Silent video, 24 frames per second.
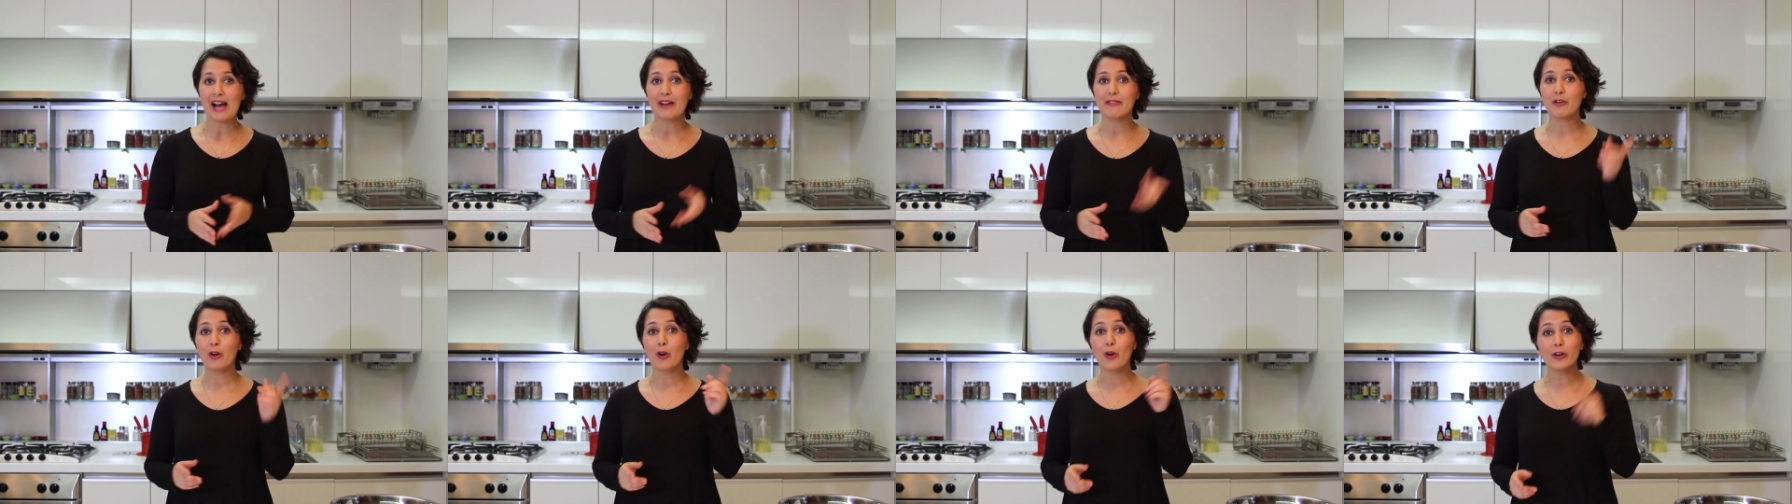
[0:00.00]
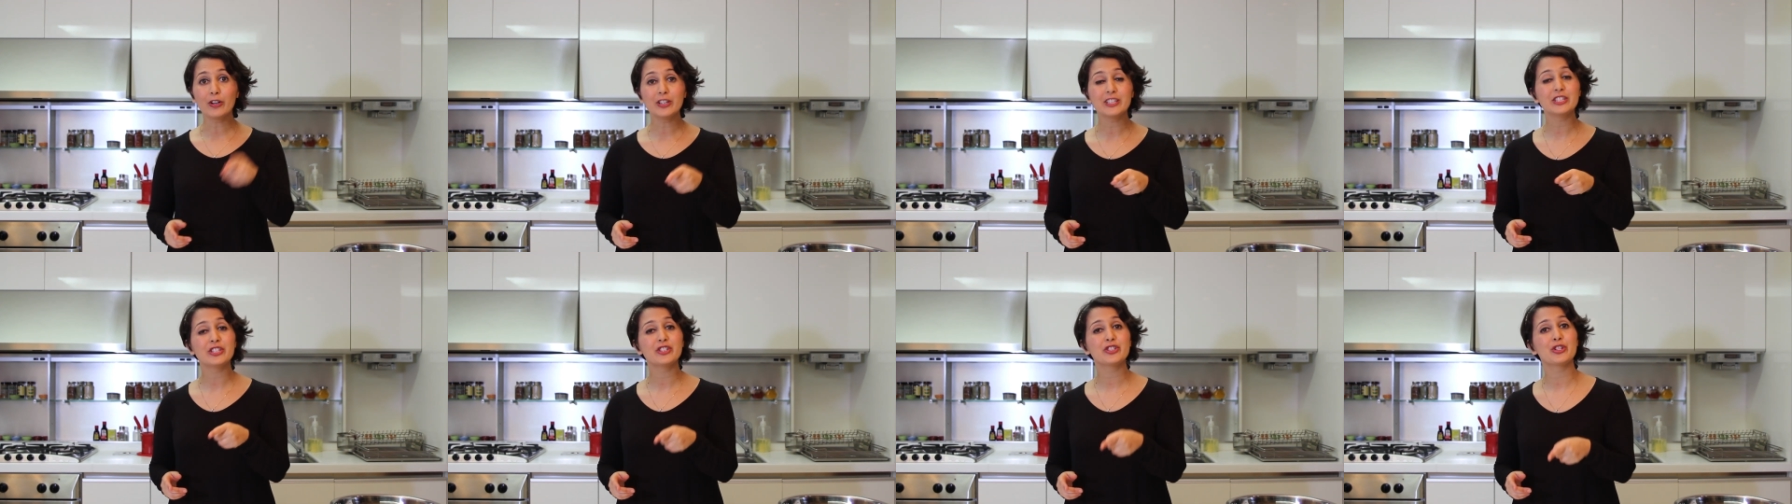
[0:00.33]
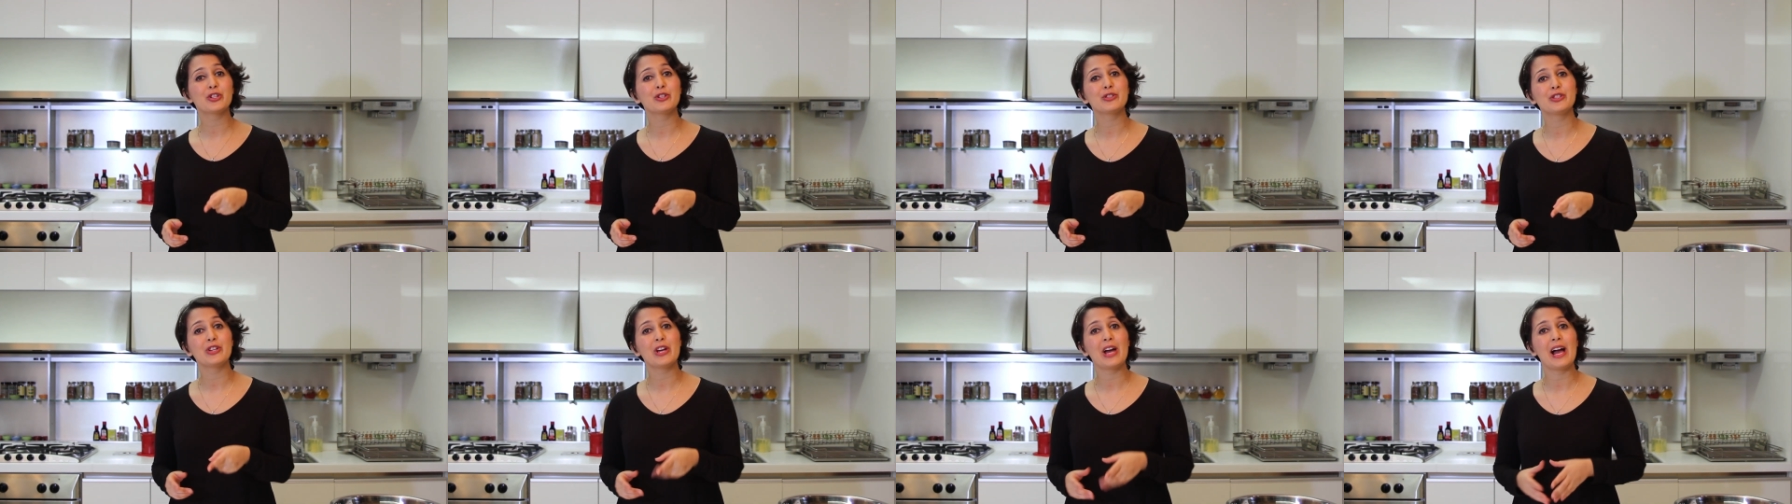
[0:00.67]
I've already
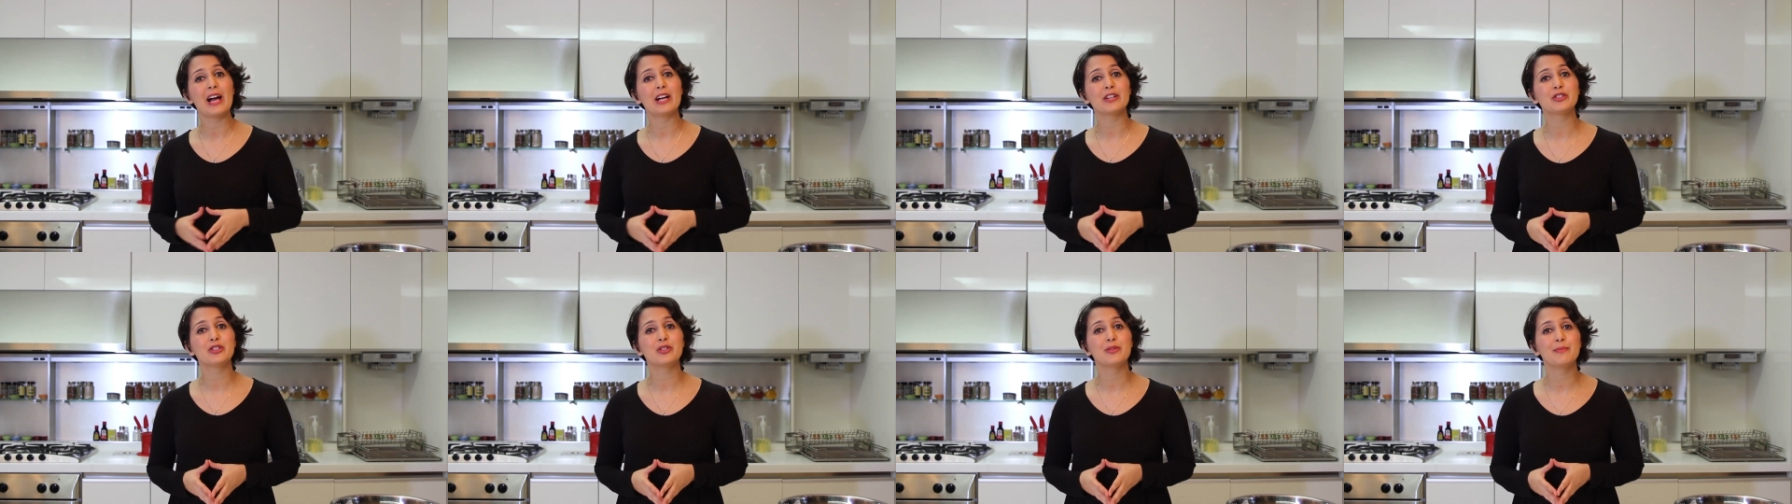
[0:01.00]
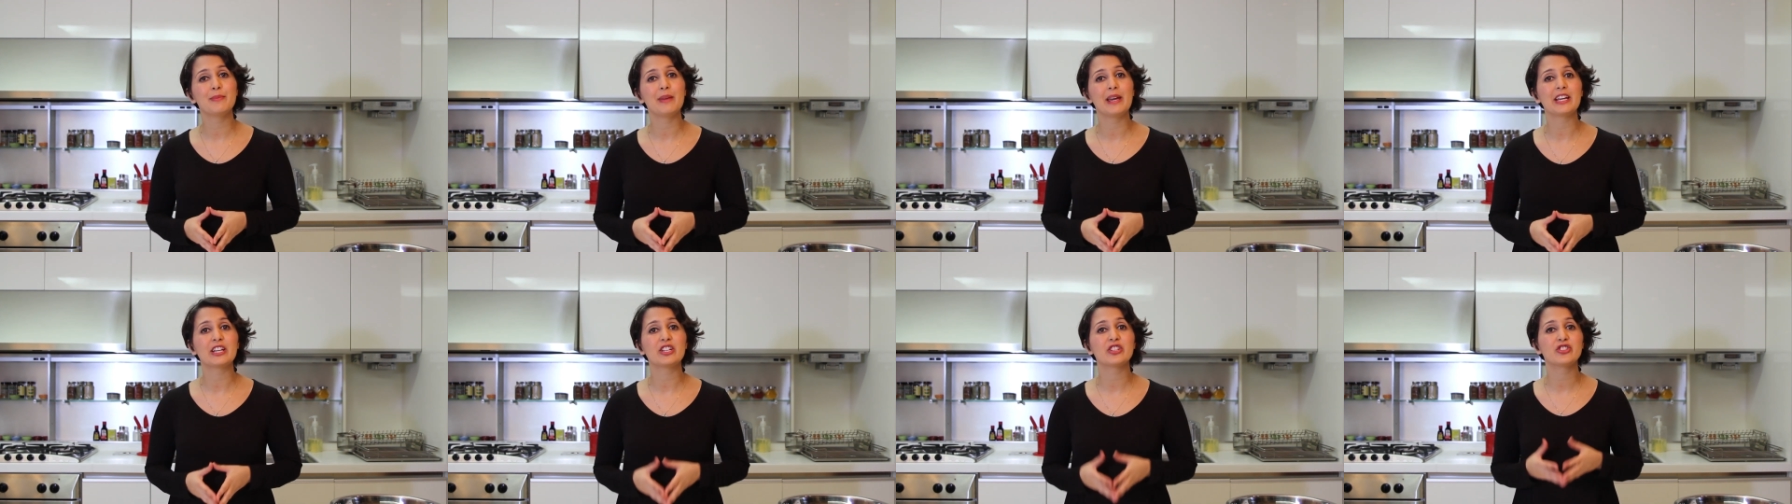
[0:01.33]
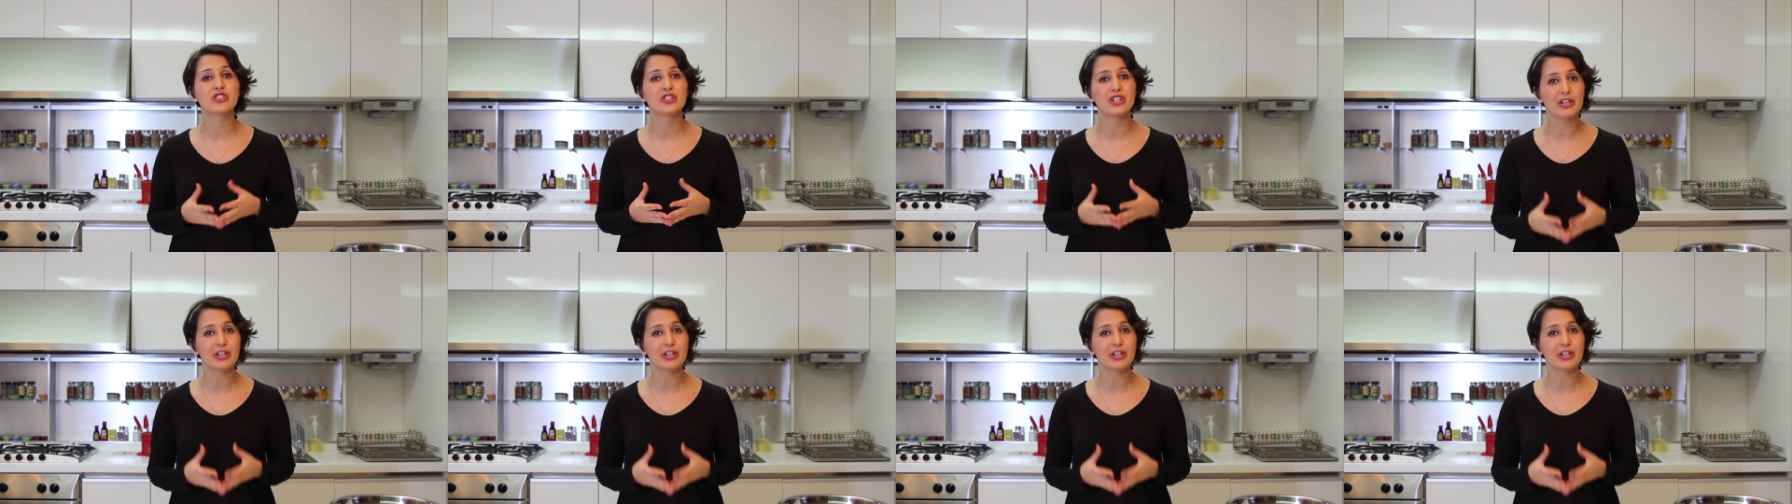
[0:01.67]
showed you how to make